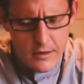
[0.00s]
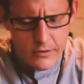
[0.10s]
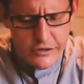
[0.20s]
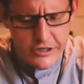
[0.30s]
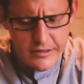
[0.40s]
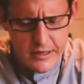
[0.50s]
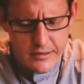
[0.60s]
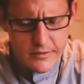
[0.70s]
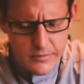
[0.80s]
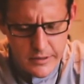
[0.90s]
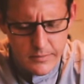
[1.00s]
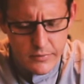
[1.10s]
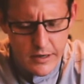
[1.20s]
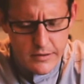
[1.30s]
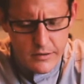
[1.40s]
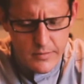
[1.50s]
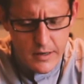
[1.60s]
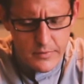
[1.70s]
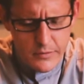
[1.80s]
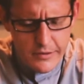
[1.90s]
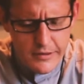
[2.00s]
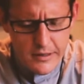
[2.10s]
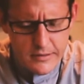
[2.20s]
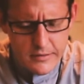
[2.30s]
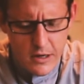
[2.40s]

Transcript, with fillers: Lord Jesus, we pray that you might be with us,